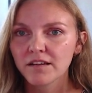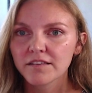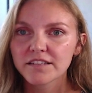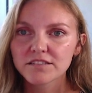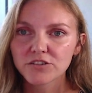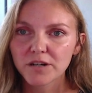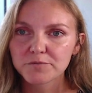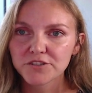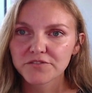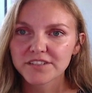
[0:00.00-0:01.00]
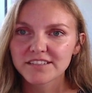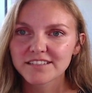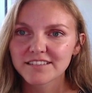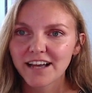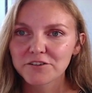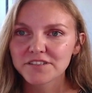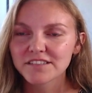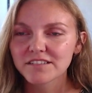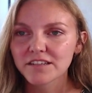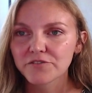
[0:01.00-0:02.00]
This lookup service has allowed us to
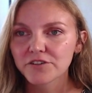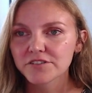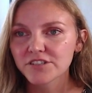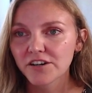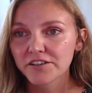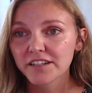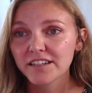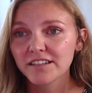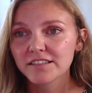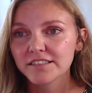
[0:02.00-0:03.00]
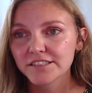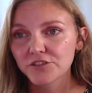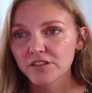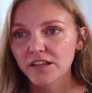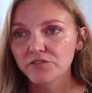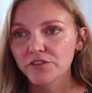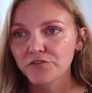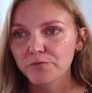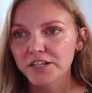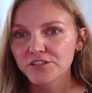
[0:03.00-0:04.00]
deliver targeted, district level
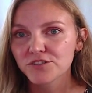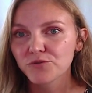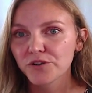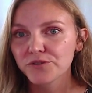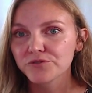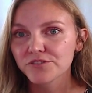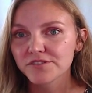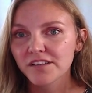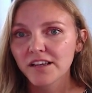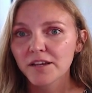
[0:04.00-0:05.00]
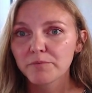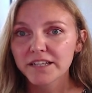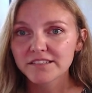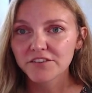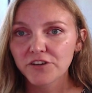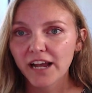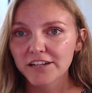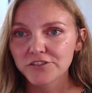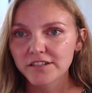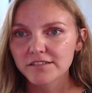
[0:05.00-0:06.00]
information to our users based on
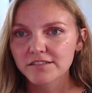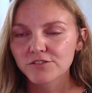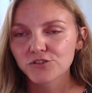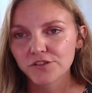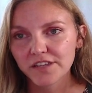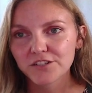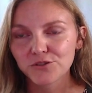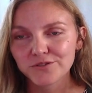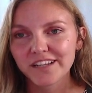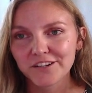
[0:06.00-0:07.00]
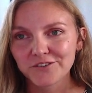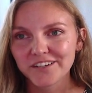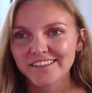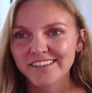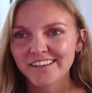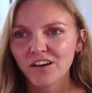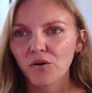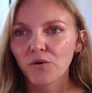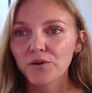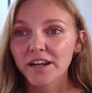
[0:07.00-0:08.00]
address, should they choose to enter it,
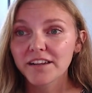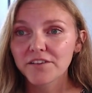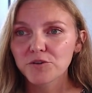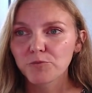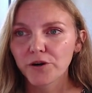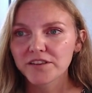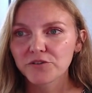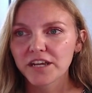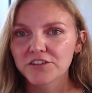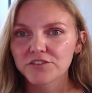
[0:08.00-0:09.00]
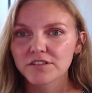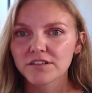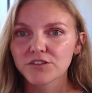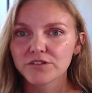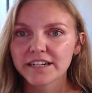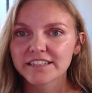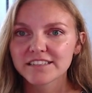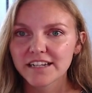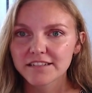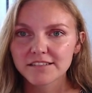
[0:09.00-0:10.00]
or any other point location in the United
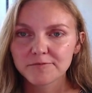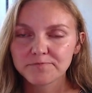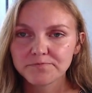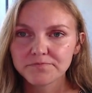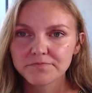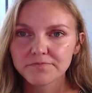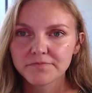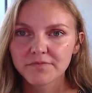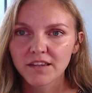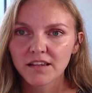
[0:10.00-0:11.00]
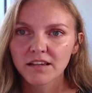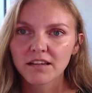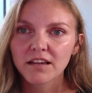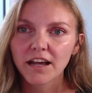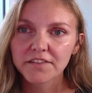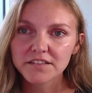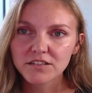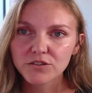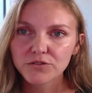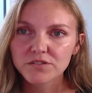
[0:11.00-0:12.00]
States. And this
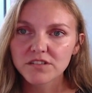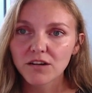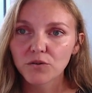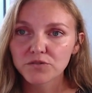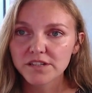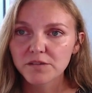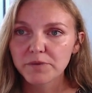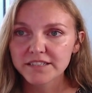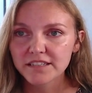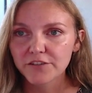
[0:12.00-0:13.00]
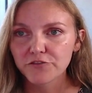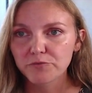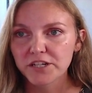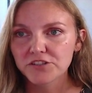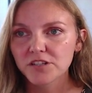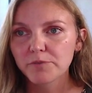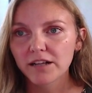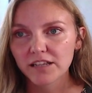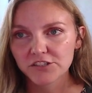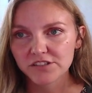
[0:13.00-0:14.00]
includes not only the basic information about
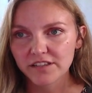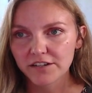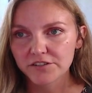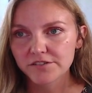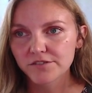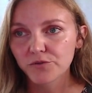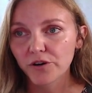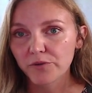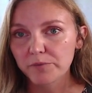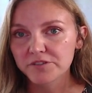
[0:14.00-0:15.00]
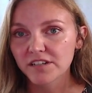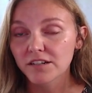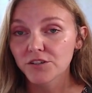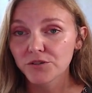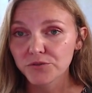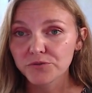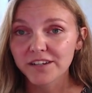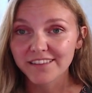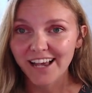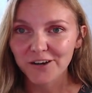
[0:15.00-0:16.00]
legislators who are representing you
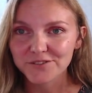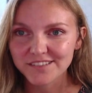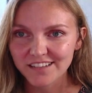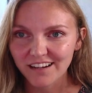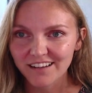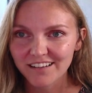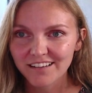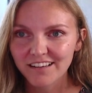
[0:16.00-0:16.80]
in the House and Senate,